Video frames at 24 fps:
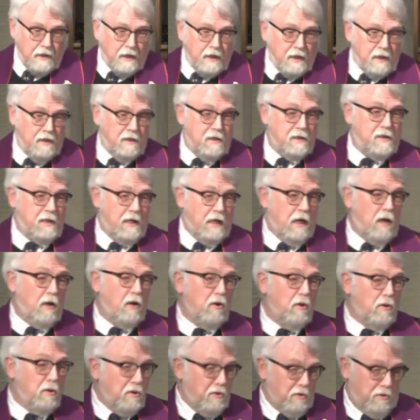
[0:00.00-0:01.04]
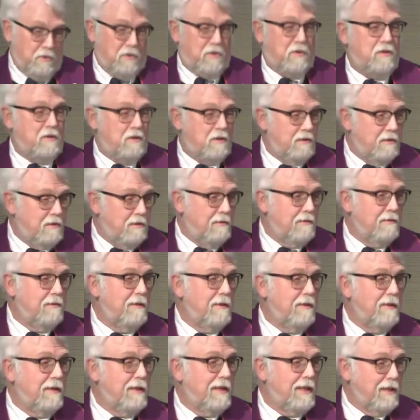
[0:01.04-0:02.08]
and is now loose
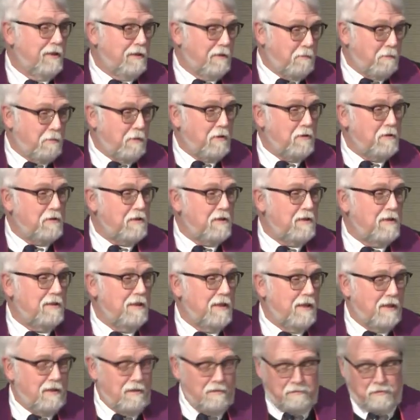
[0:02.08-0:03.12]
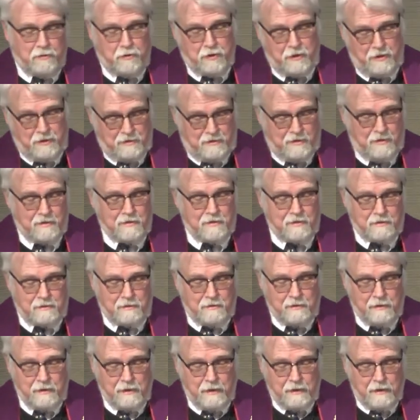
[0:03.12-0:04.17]
in the person of
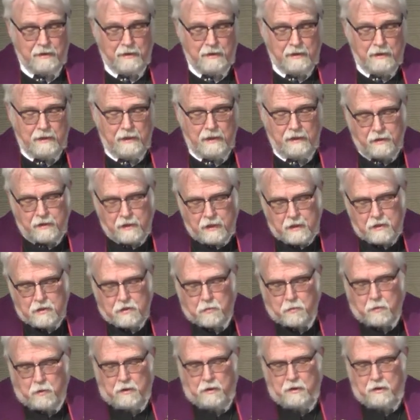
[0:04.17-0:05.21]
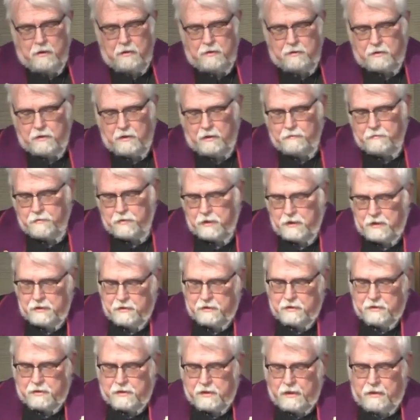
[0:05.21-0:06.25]
Jesus. In these words of
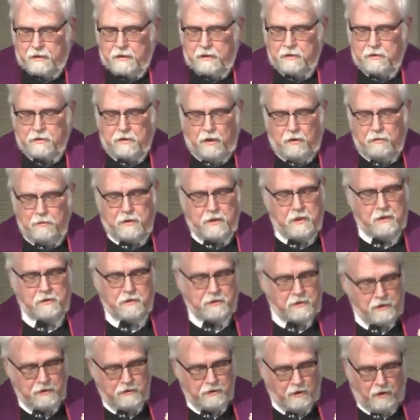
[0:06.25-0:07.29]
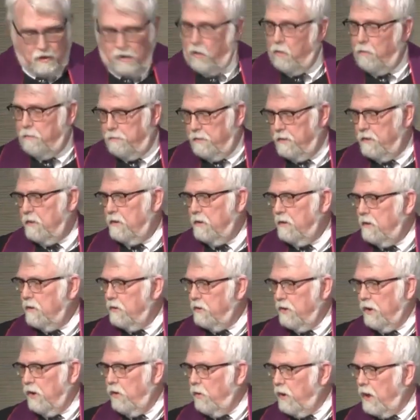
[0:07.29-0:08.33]
Jesus, there is no distant
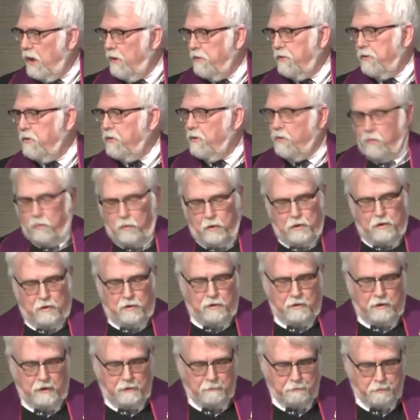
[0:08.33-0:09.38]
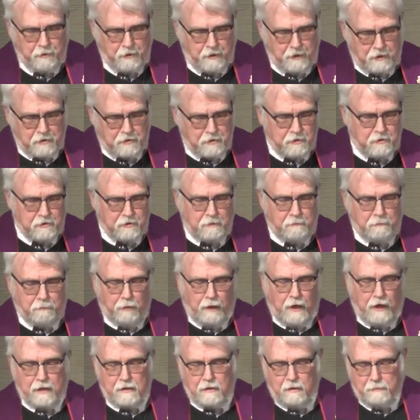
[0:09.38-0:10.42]
hope, no otherworldly predictions and
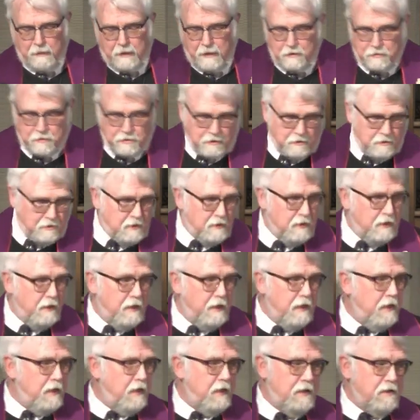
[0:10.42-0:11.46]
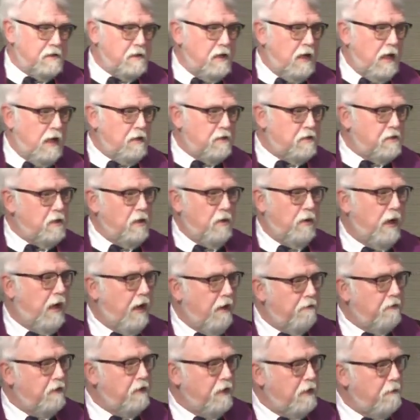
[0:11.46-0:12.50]
proclamations. He's not so
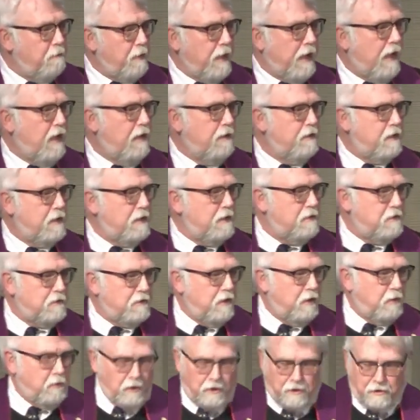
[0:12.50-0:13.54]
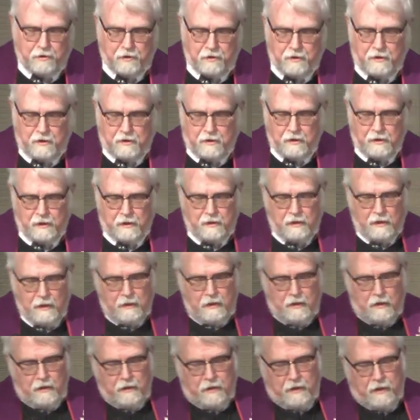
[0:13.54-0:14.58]
heavenly bound that he's no earthly good.
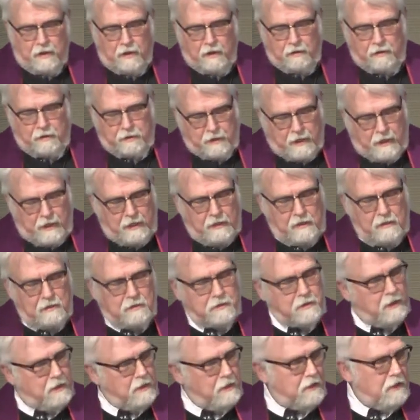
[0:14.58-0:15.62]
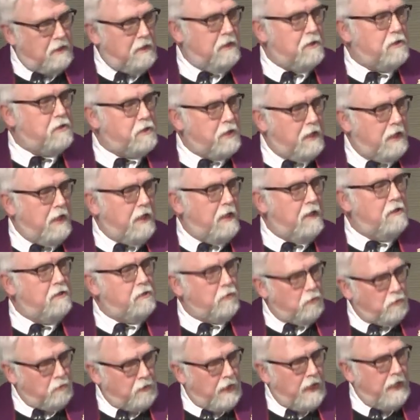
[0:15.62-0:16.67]
There are things that are going to
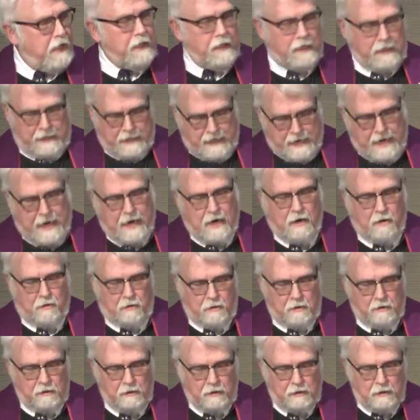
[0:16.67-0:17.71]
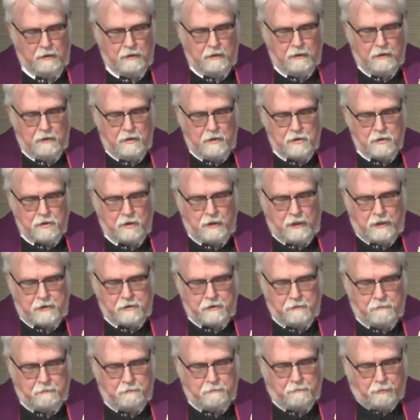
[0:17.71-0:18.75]
change right now. So
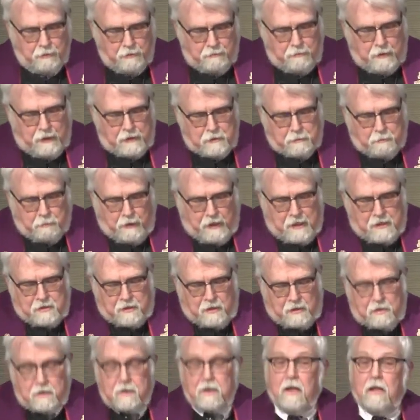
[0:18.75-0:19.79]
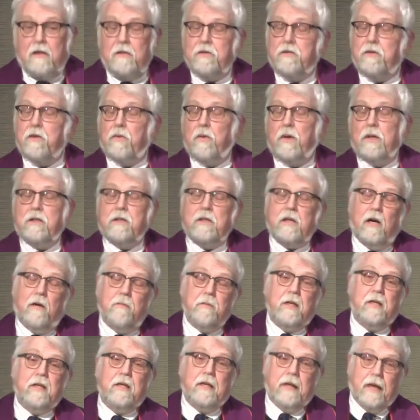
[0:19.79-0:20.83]
let's brace ourselves for what's
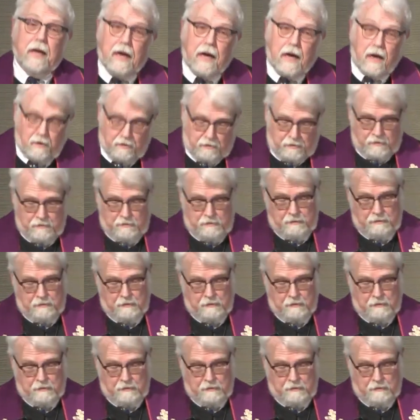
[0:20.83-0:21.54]
coming now.